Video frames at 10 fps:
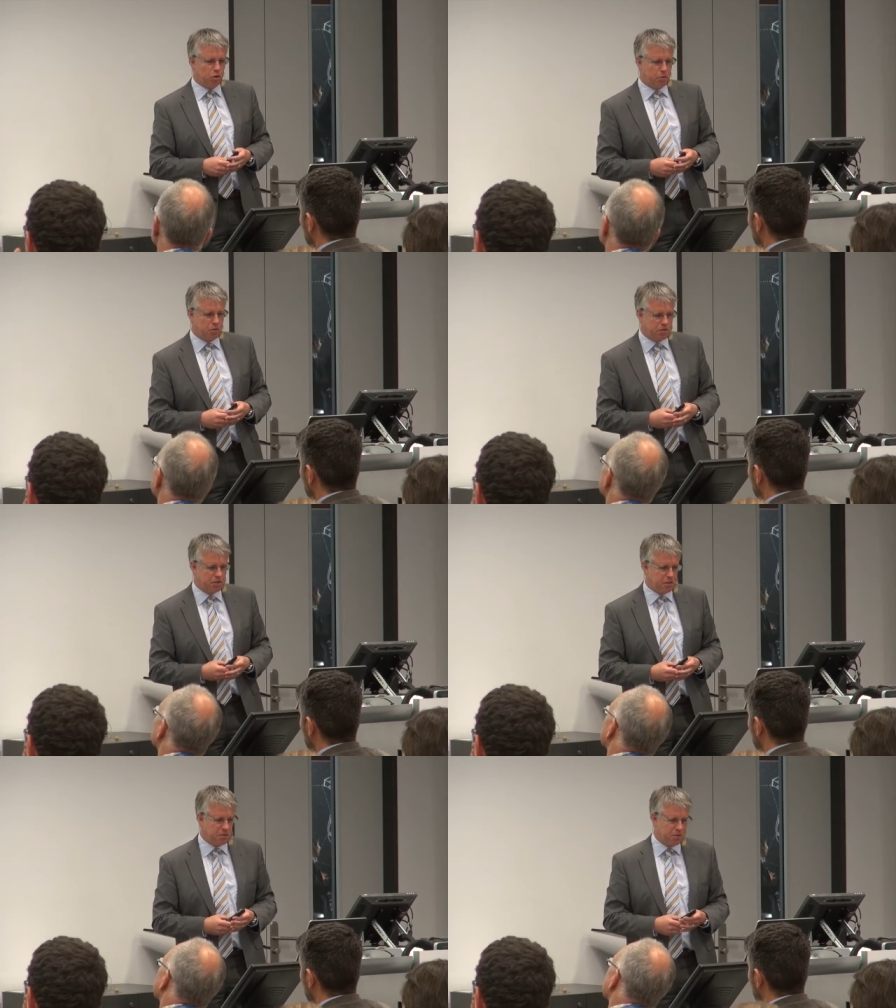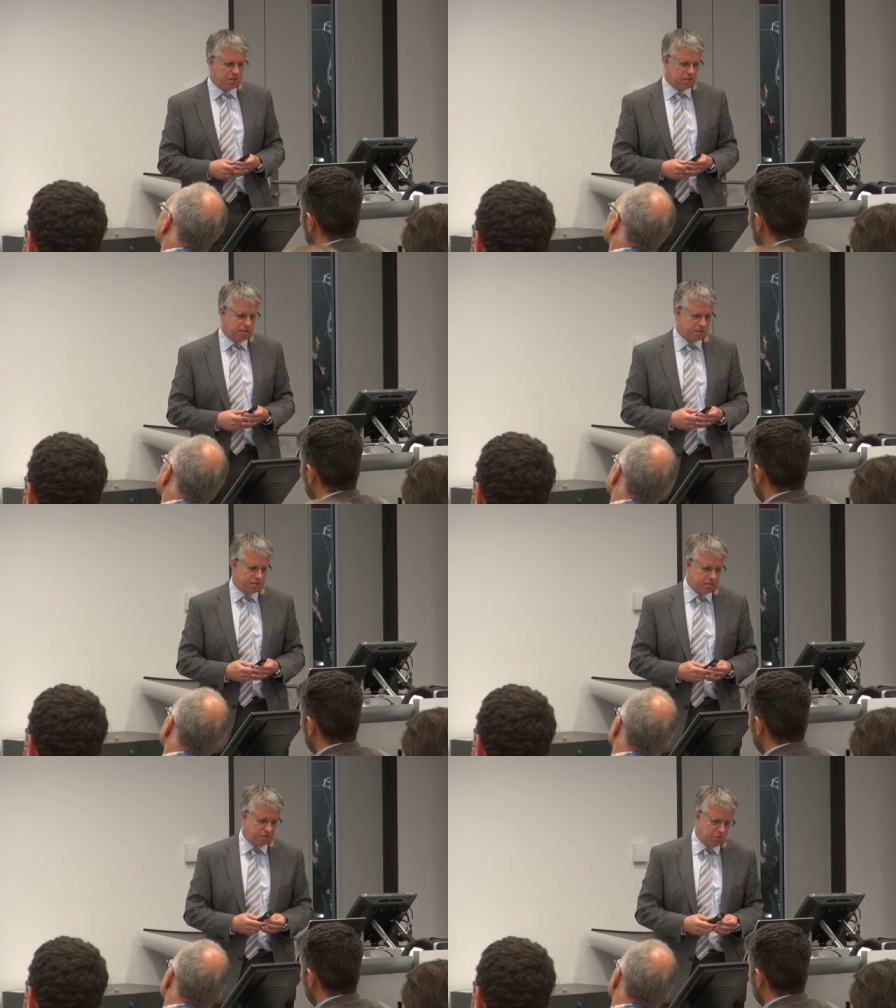4.0
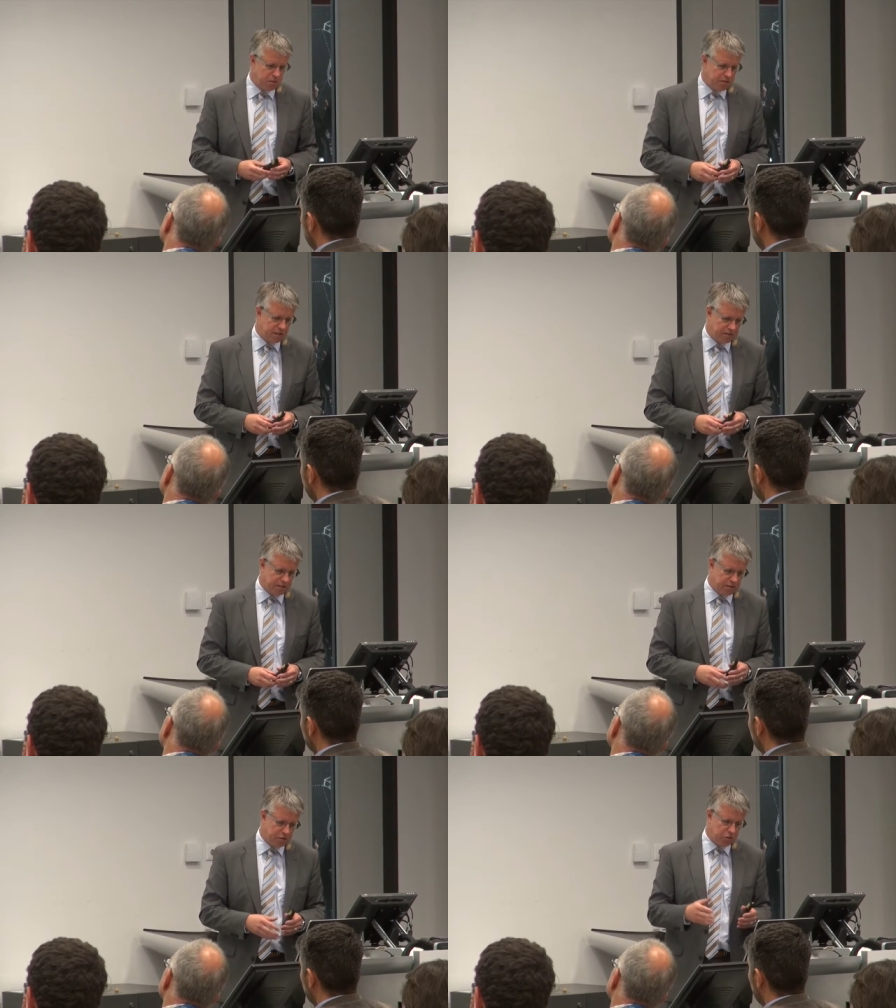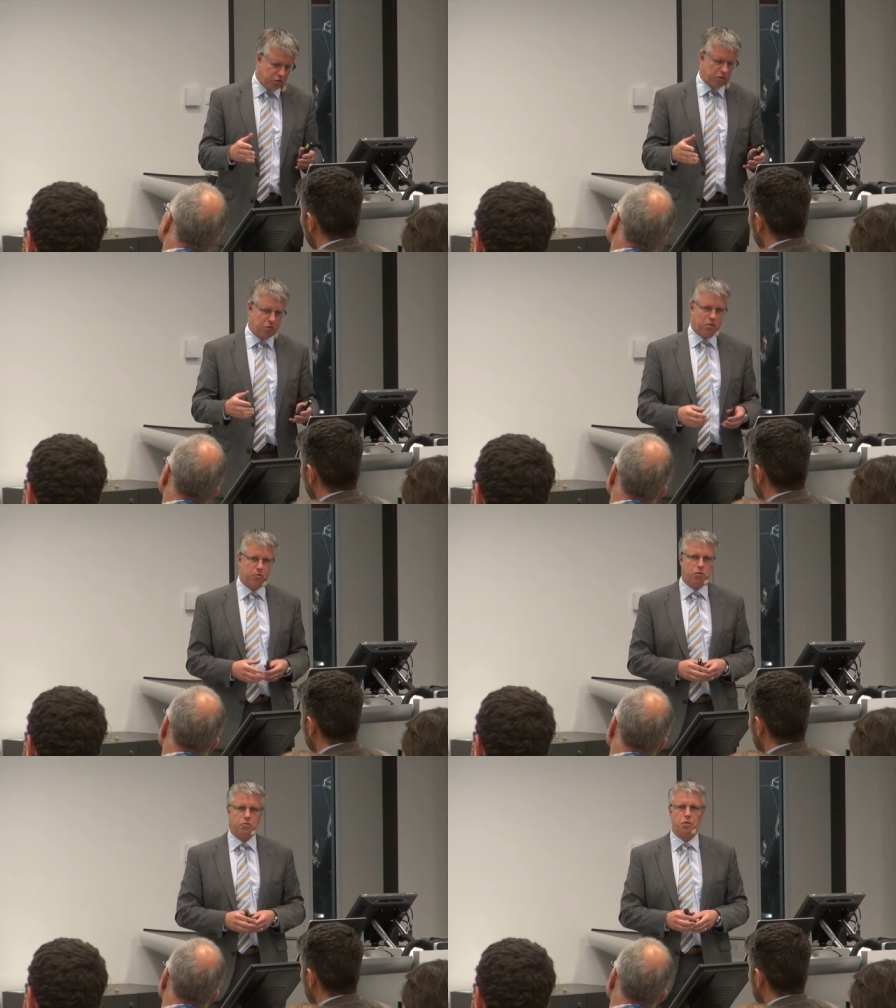is used as a short
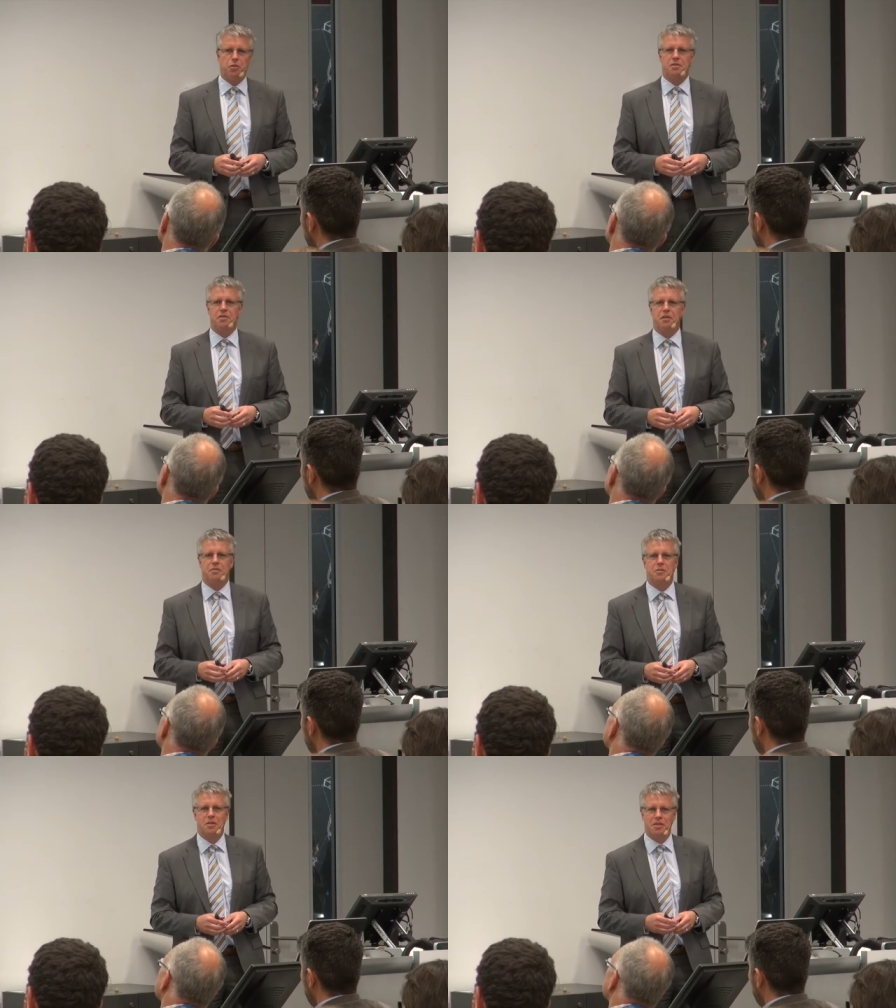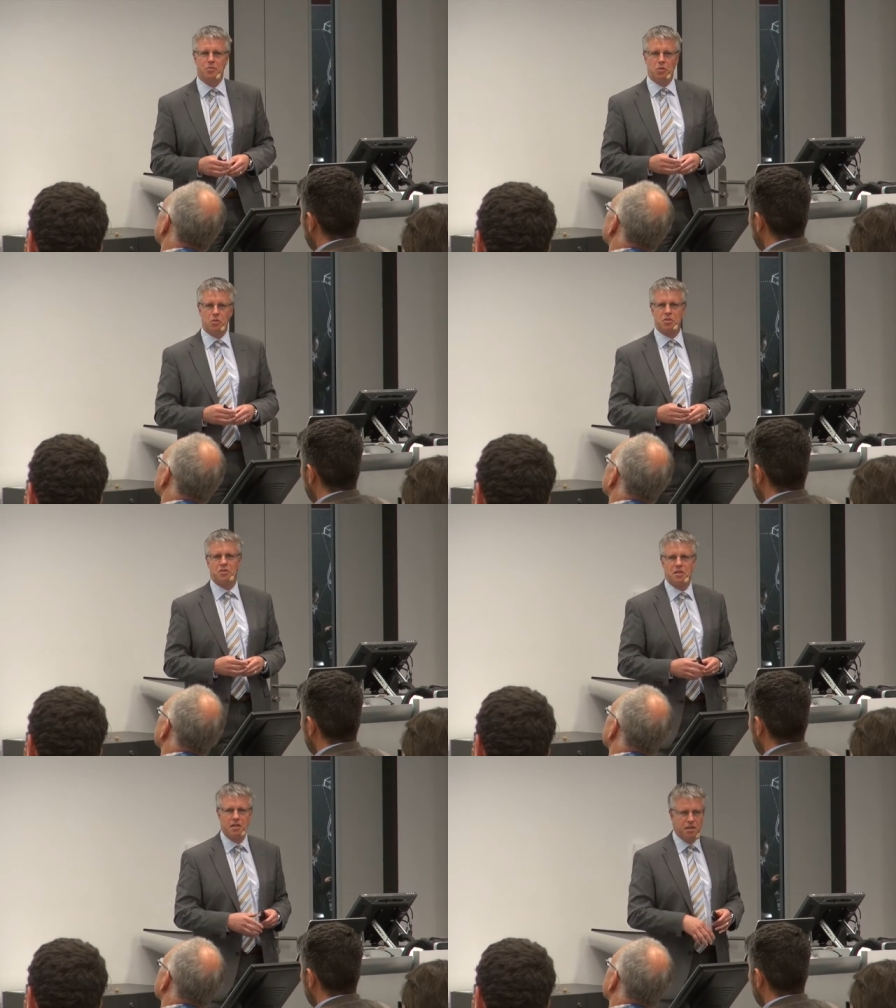term for the fourth industrial
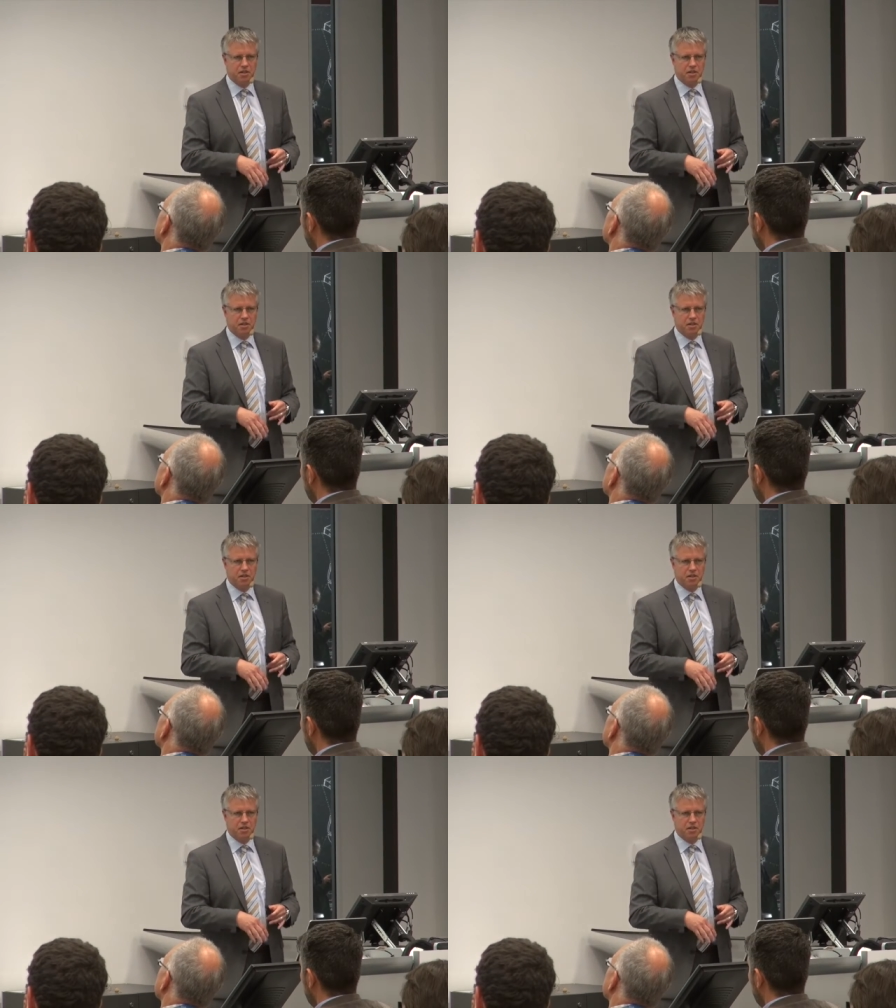revolution.